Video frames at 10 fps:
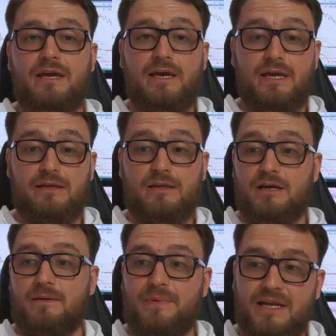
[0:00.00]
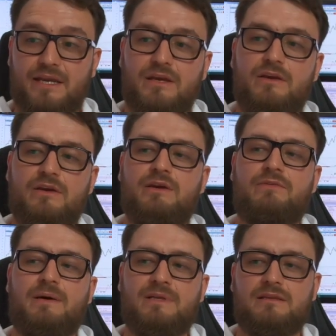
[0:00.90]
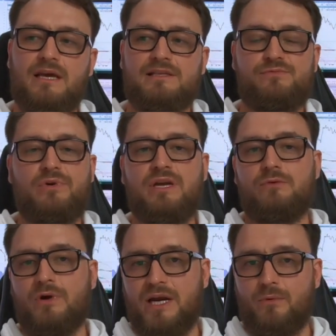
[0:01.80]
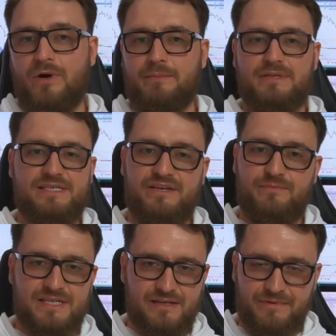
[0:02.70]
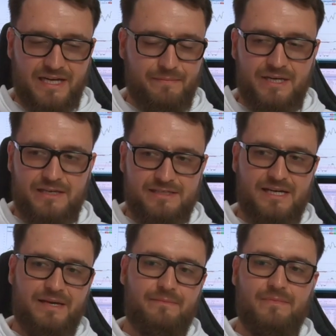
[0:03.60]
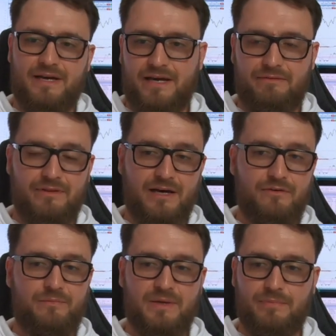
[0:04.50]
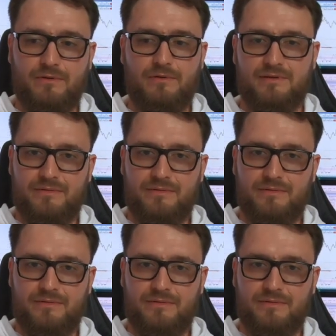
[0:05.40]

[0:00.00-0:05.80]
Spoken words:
And but if I'm not answering right away, please give me some time, because I have a lot of people